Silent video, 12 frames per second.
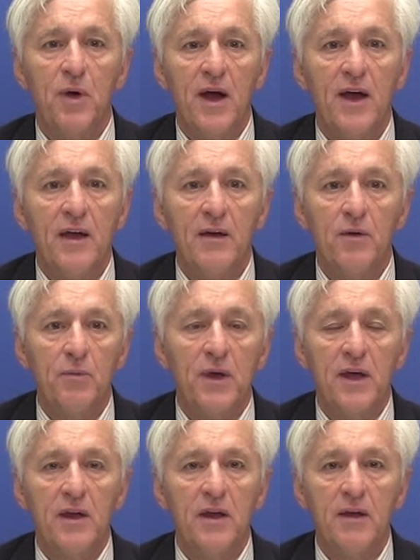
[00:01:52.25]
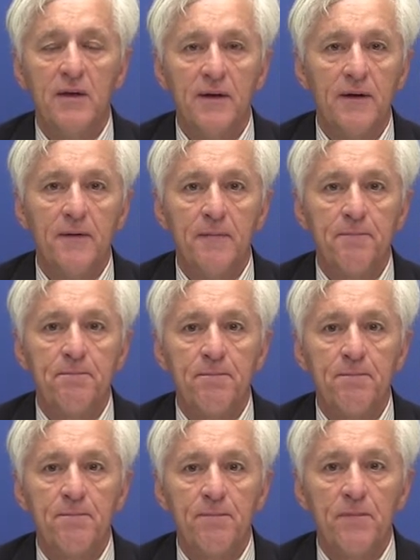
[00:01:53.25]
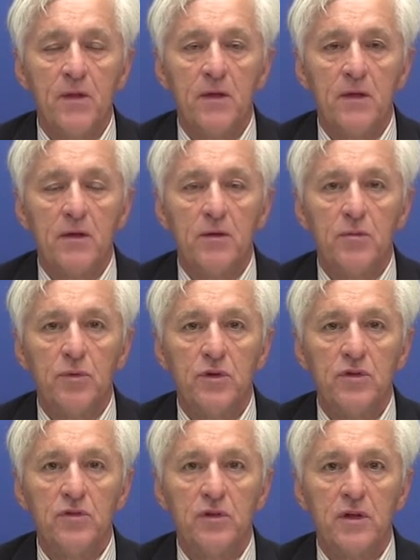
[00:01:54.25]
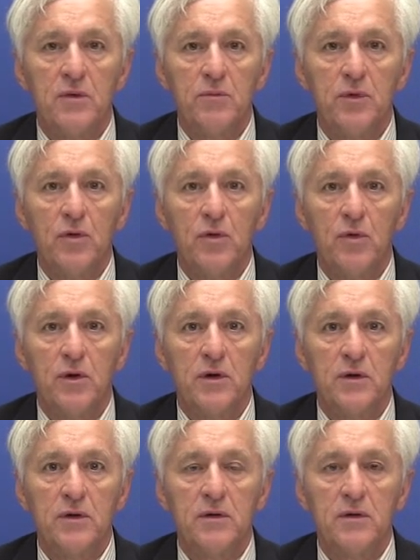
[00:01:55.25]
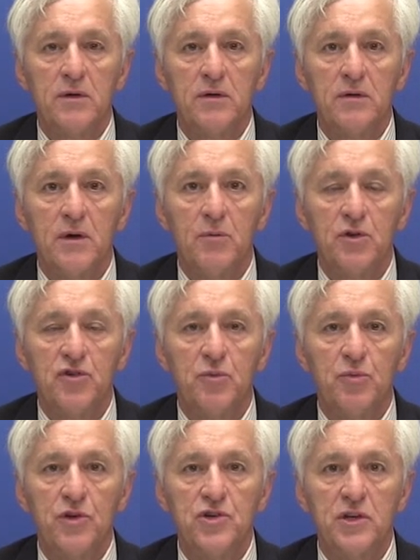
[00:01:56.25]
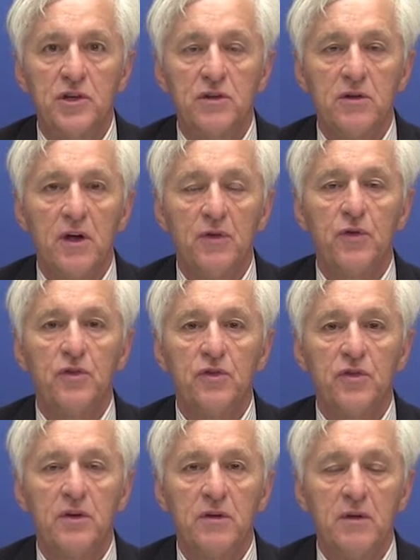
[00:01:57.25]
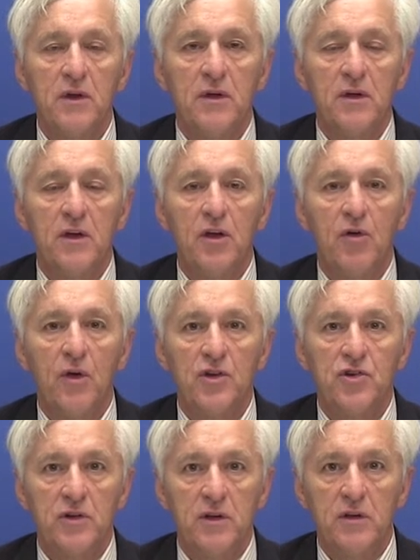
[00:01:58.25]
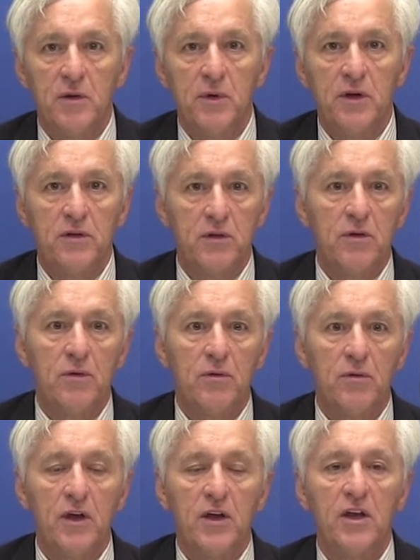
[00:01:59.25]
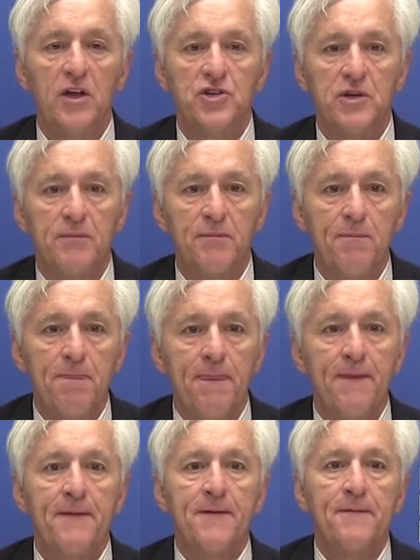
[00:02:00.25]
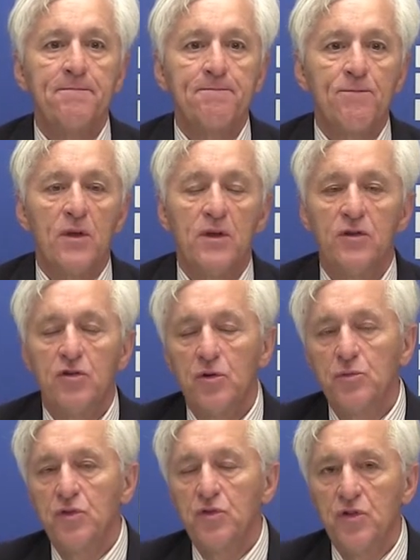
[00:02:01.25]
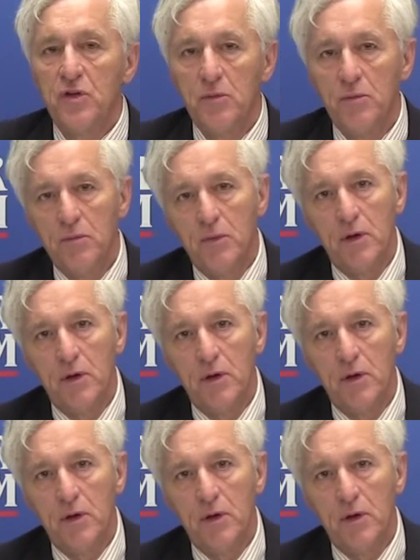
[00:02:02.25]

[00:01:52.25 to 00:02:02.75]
Brian or Betty, please let them know how much you appreciate their efforts and congratulate them on their recognition. In terms of some